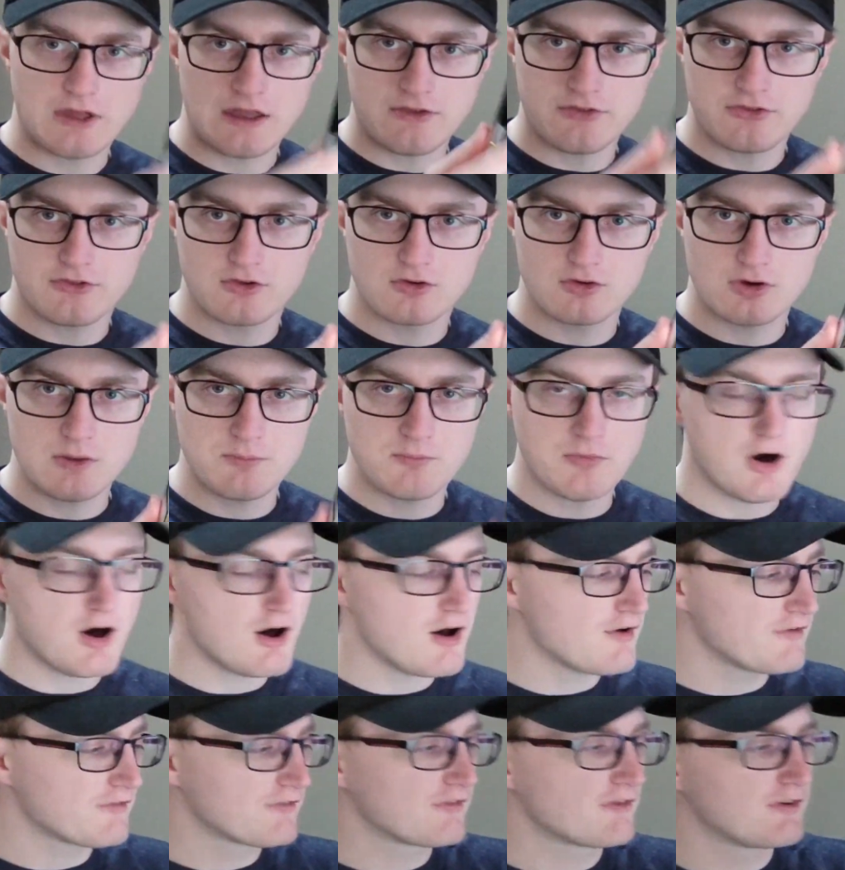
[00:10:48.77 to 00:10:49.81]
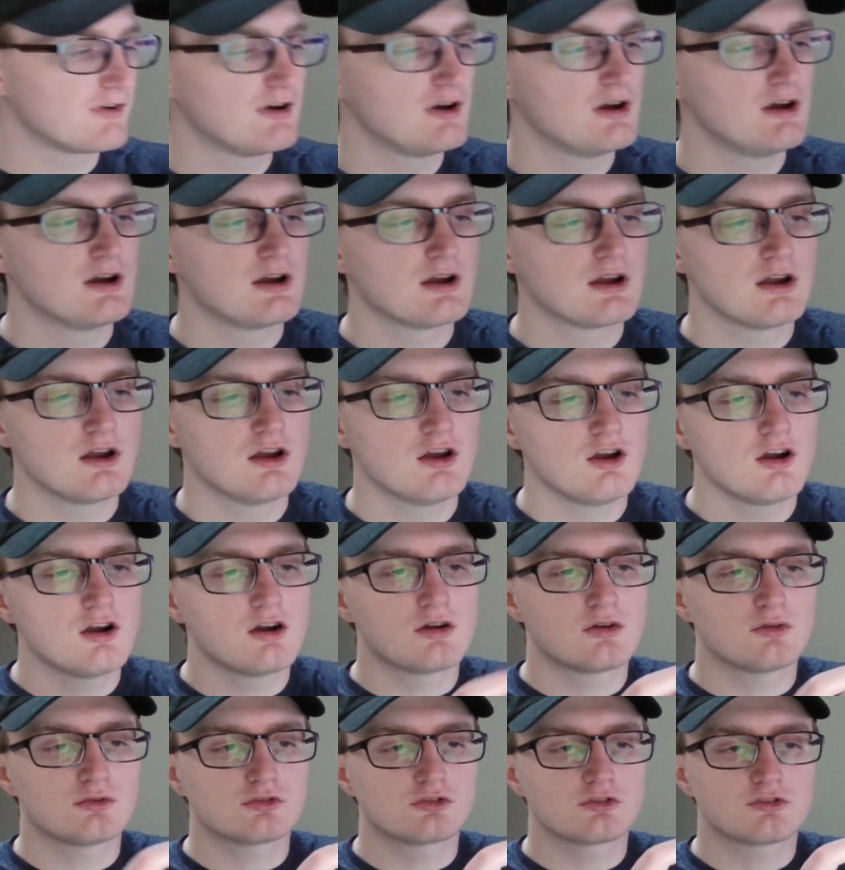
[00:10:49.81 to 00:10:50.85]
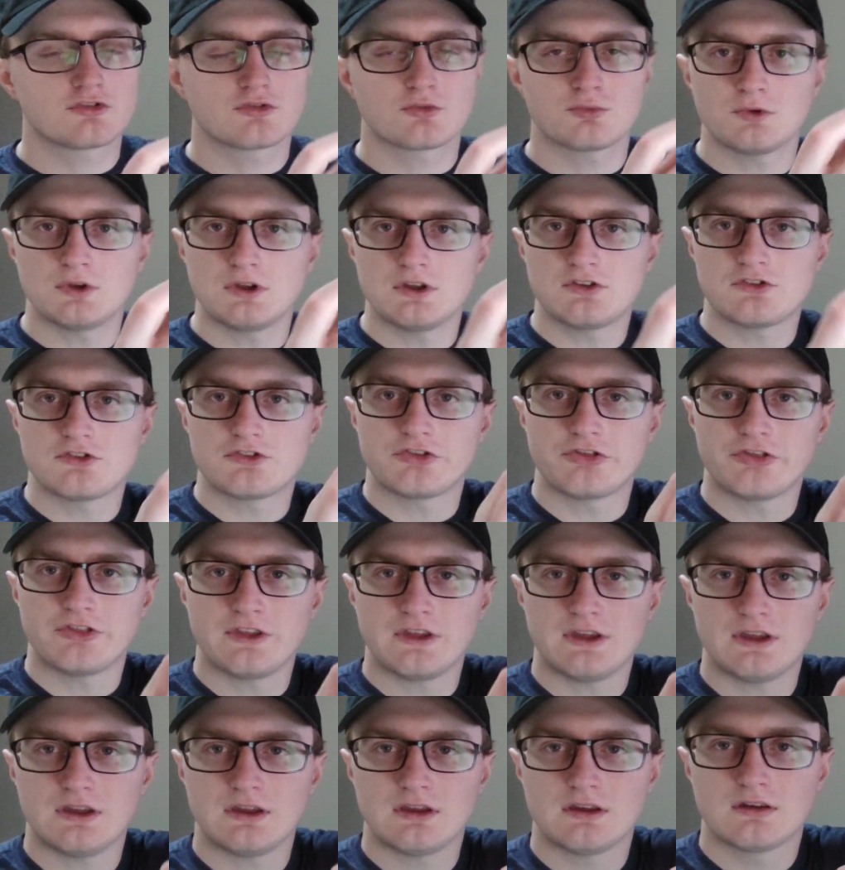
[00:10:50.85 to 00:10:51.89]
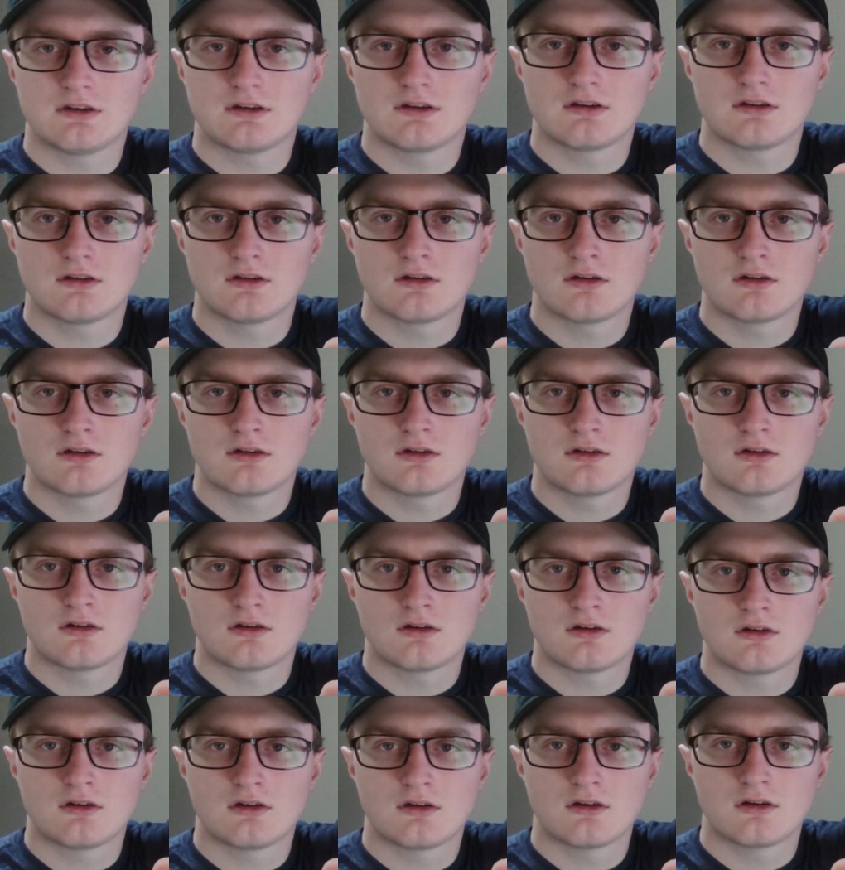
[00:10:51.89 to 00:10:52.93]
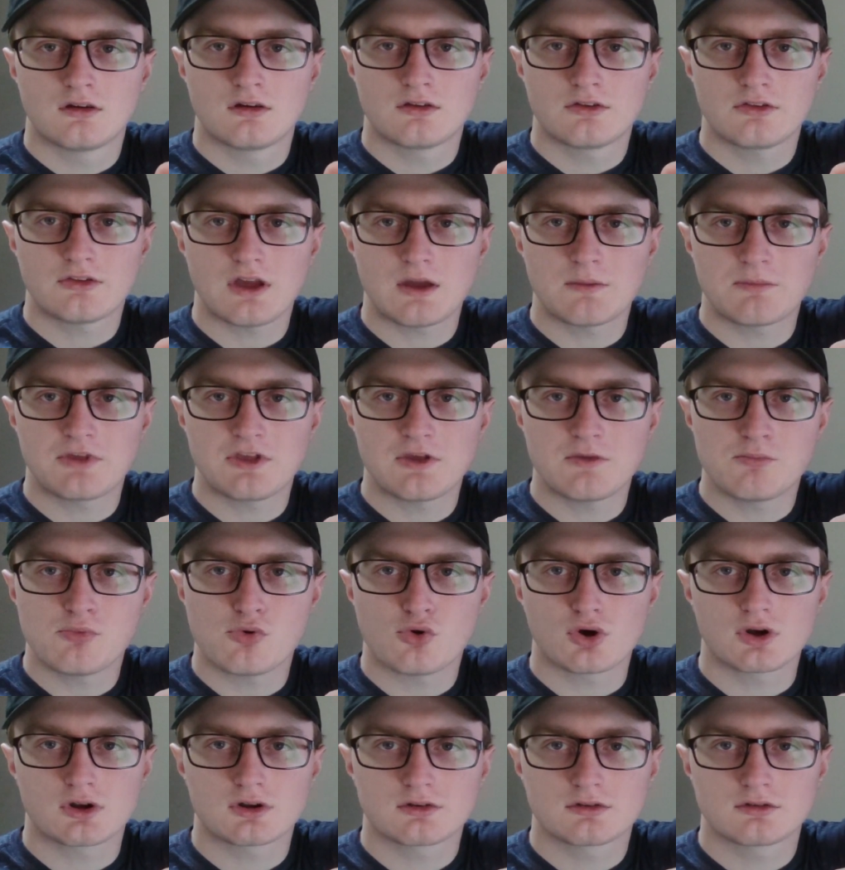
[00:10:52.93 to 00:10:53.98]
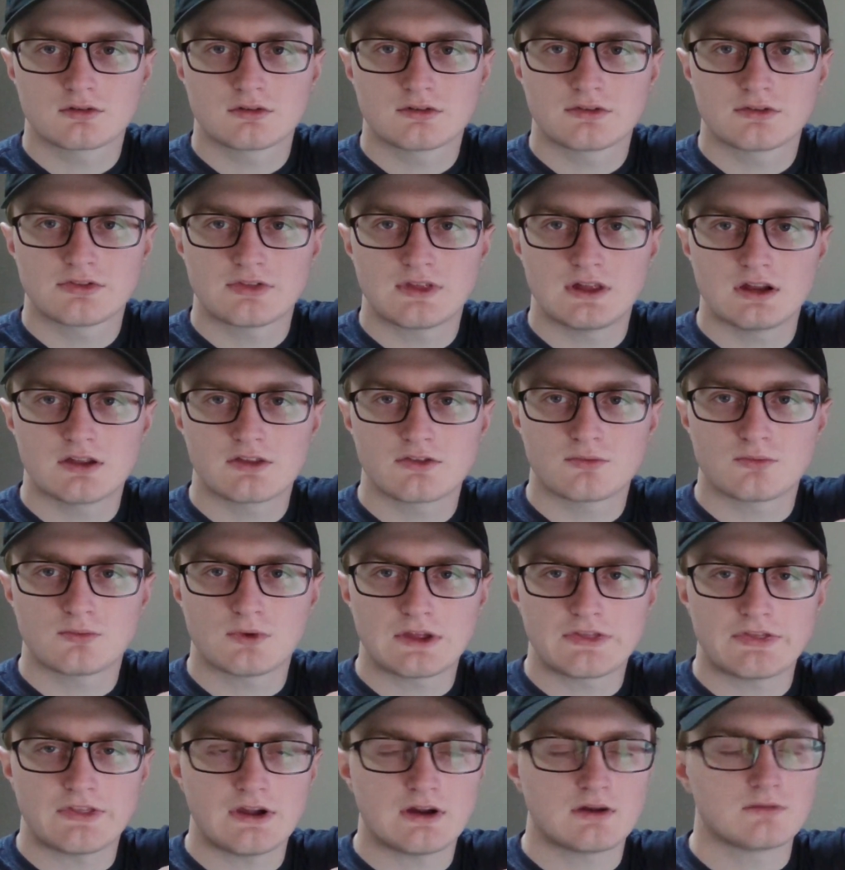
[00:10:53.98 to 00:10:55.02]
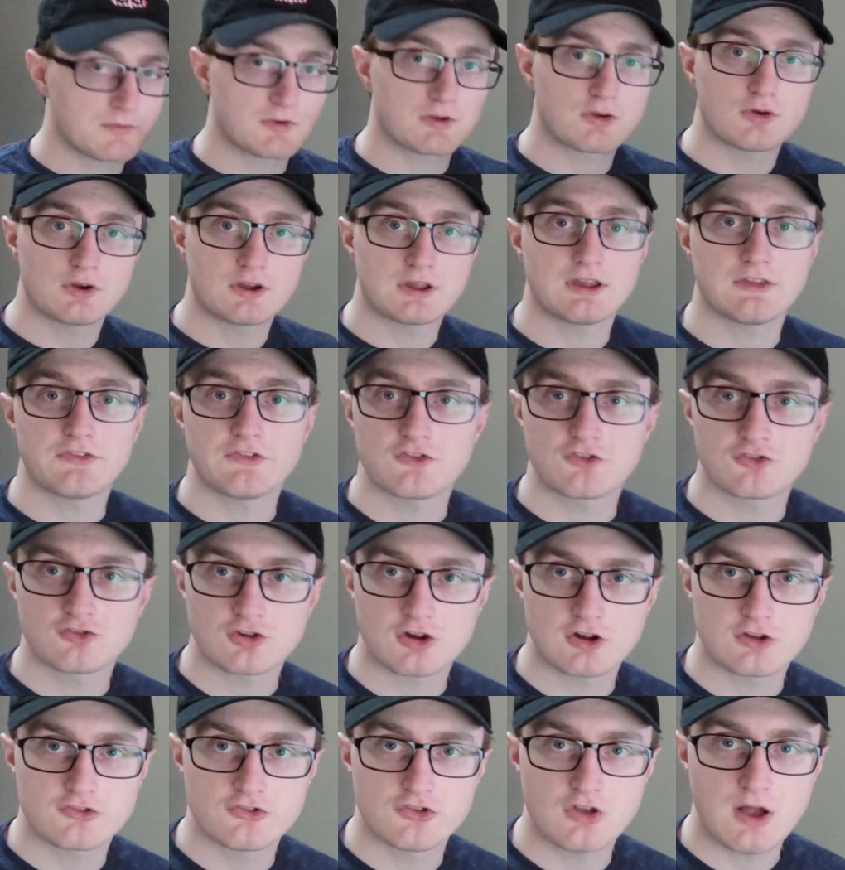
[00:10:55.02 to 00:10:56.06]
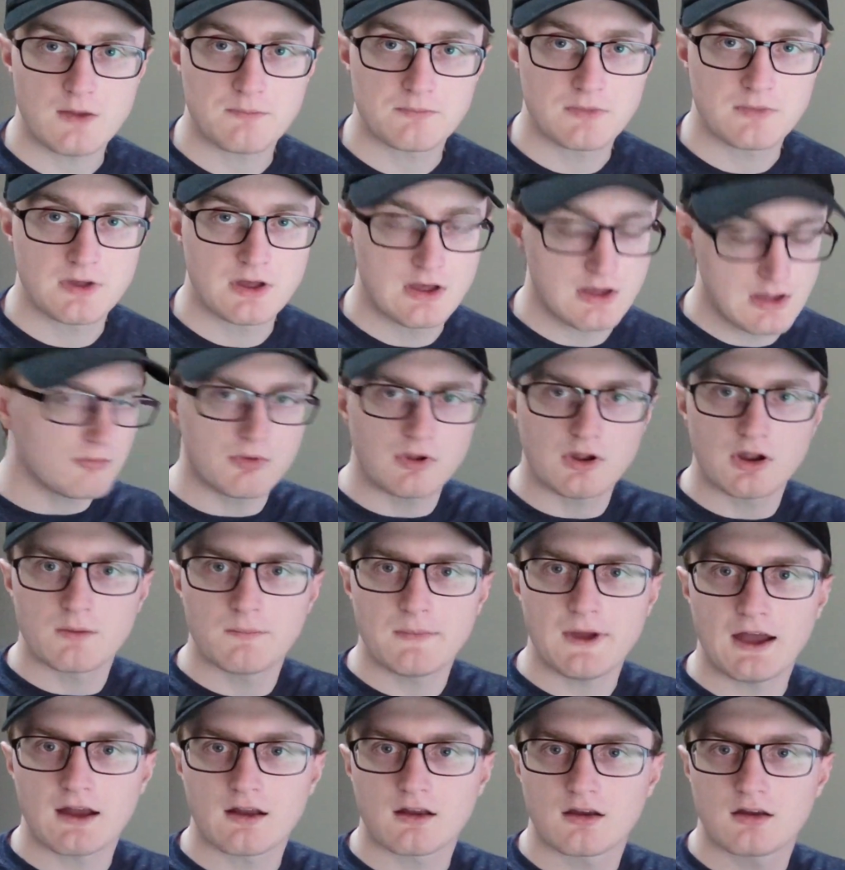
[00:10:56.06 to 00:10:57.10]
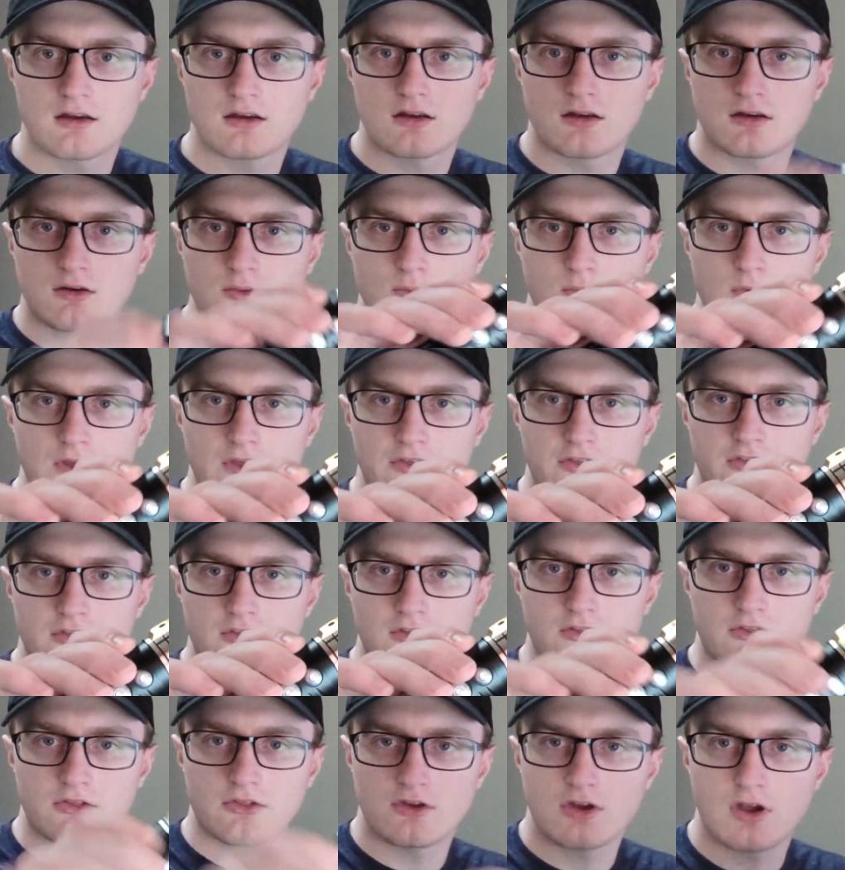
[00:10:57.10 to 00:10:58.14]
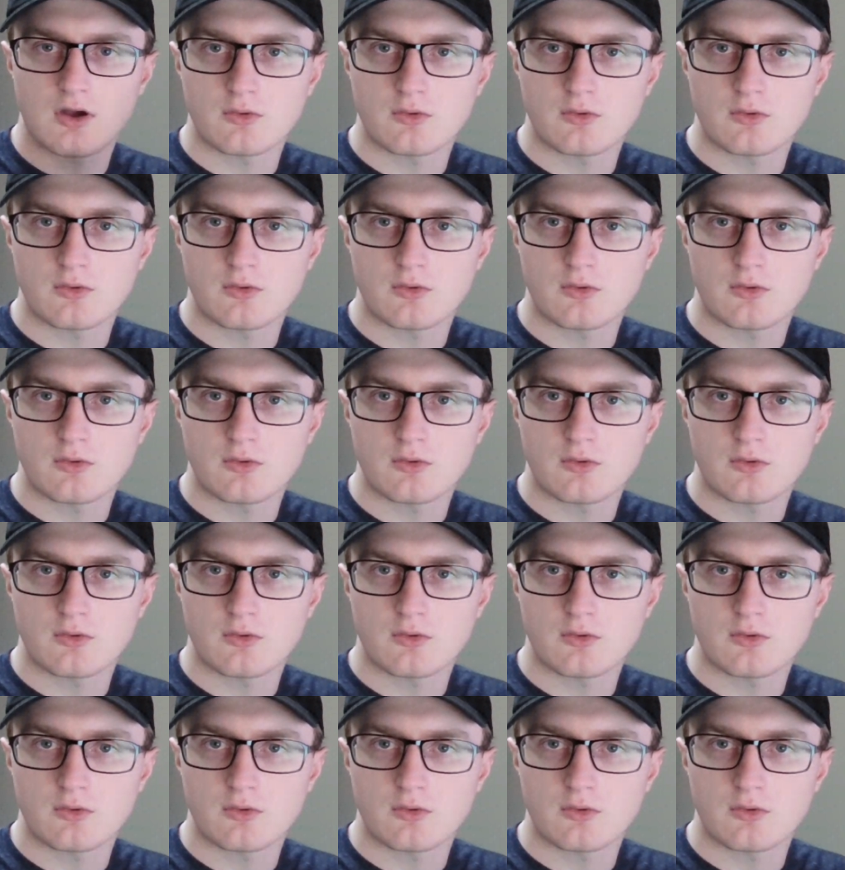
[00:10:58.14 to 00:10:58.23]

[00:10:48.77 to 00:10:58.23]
take the grip off in order to reach the Type-C port that is right there. I'm going to go ahead and get this charged up. I'll be right back with the